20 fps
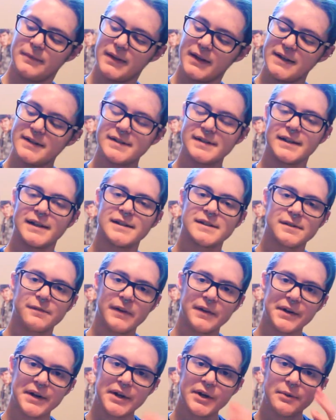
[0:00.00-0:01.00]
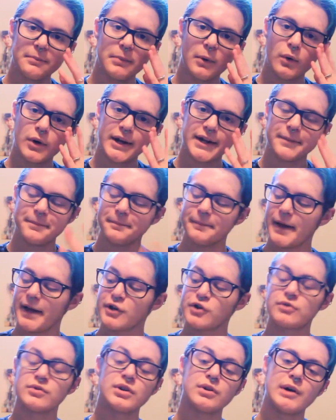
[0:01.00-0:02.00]
He's a very good boy. I
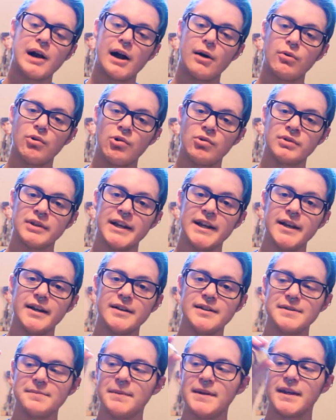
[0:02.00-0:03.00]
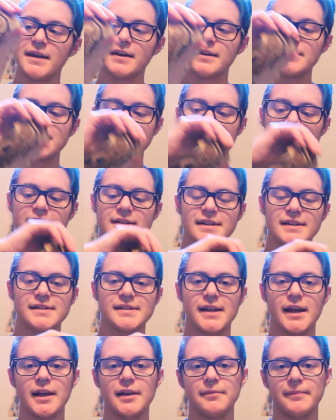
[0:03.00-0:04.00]
don't know how old he is, because as I
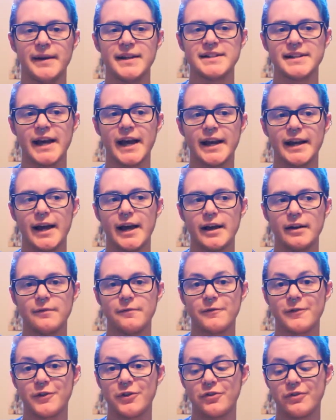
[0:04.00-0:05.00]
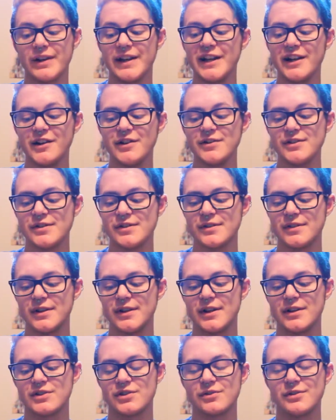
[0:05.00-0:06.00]
said, my dad had him for 3 years,
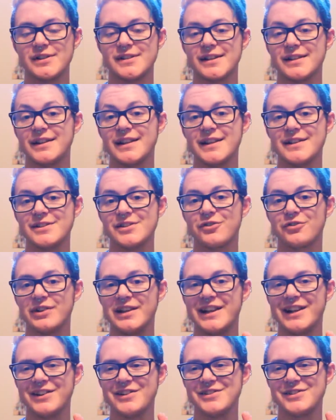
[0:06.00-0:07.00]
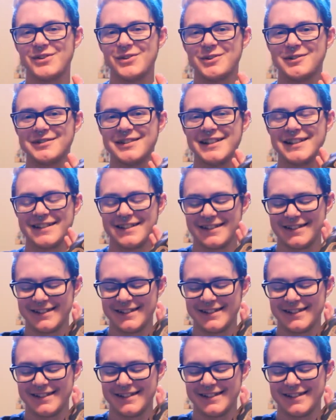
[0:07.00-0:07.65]
so he's at least 3 years old.